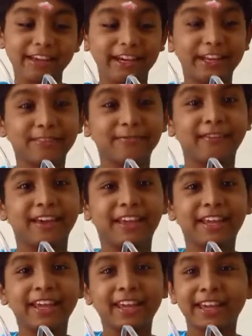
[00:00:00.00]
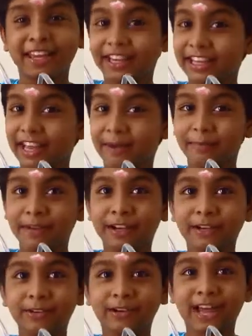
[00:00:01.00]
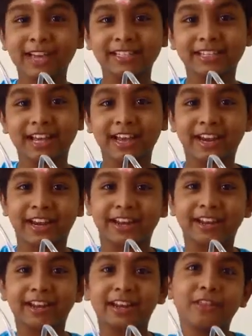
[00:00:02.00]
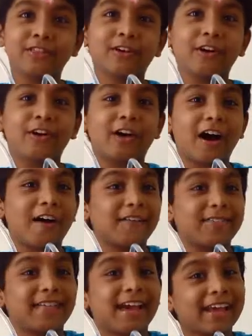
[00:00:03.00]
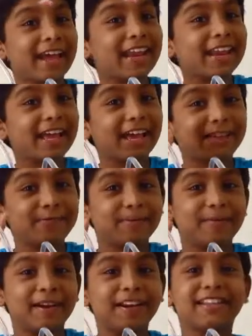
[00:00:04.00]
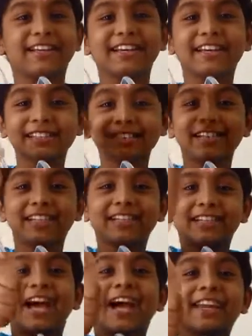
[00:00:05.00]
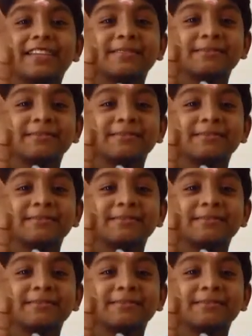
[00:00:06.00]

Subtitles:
It is very yummy to taste it. So our second experiment is done.